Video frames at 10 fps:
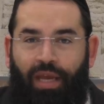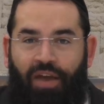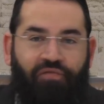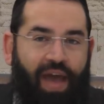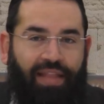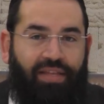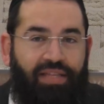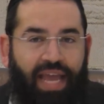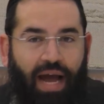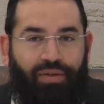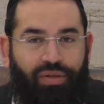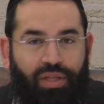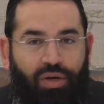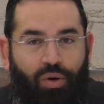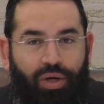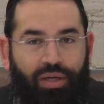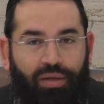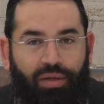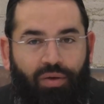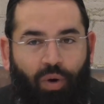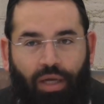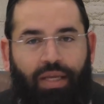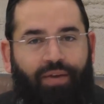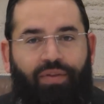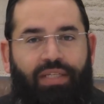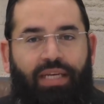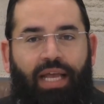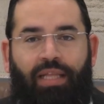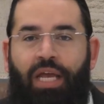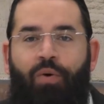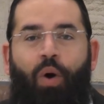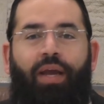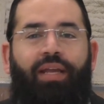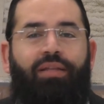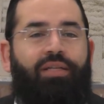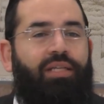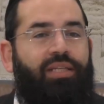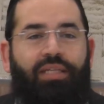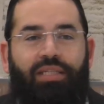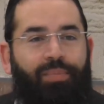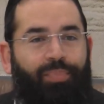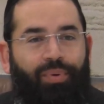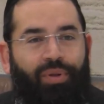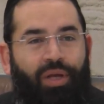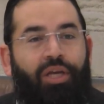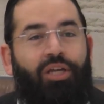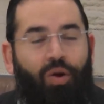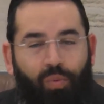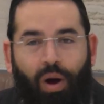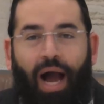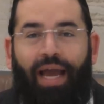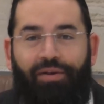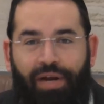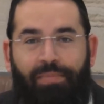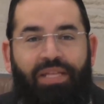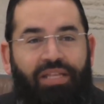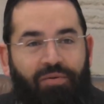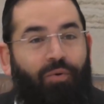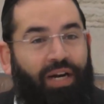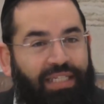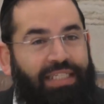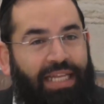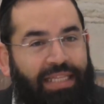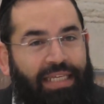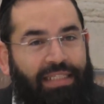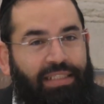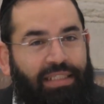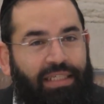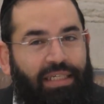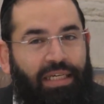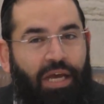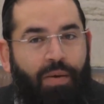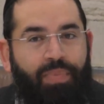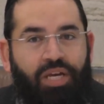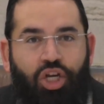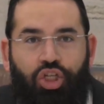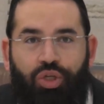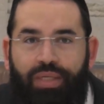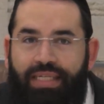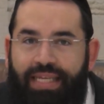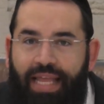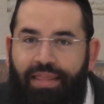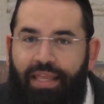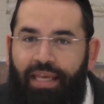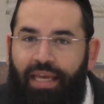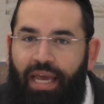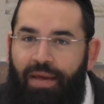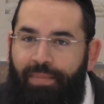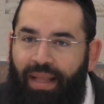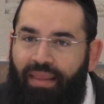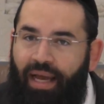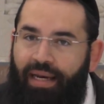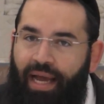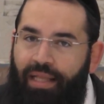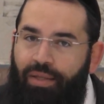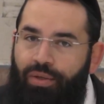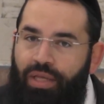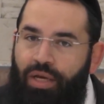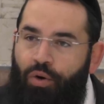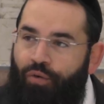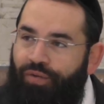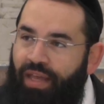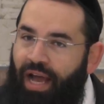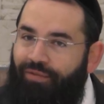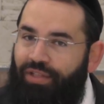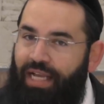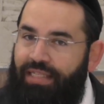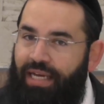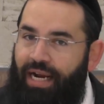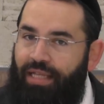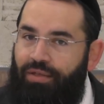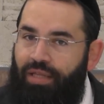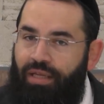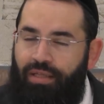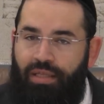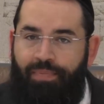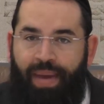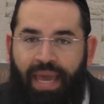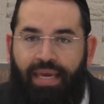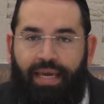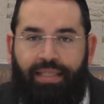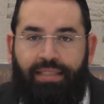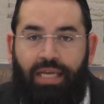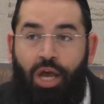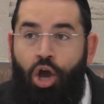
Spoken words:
a fattened cow to the goy? Why do you have to say that? Why can't you just say simple? You know why Rebbe didn't want to send this? Because you're sending a matana to the Avodah Zarah, to the pagans